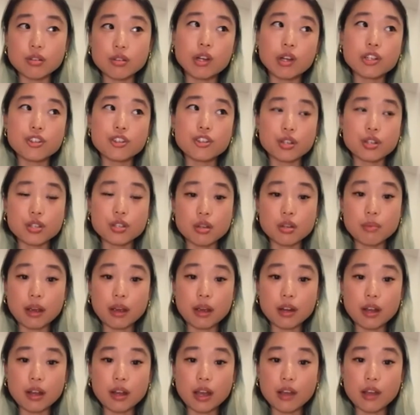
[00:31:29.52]
just about
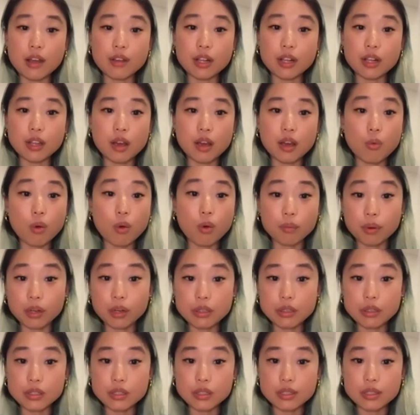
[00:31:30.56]
having that one
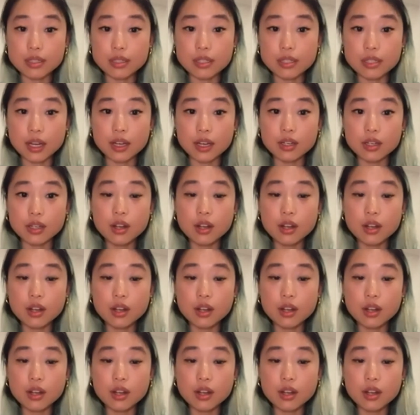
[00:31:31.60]
person on set